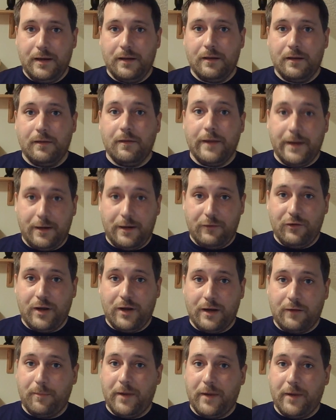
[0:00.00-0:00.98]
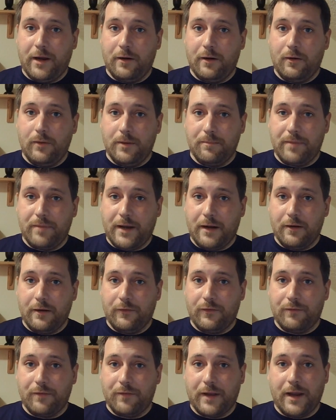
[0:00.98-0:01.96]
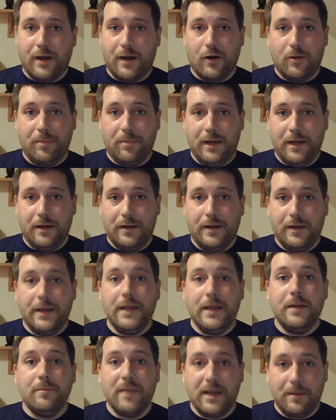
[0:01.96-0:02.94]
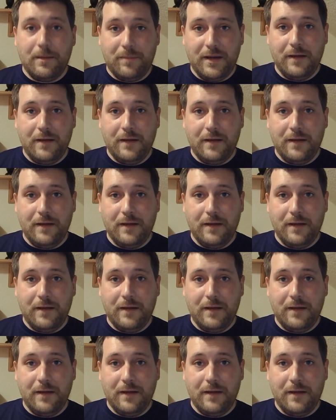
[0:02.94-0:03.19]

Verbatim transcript: like Jack Sparrow in Pirates of the Caribbean, he may be the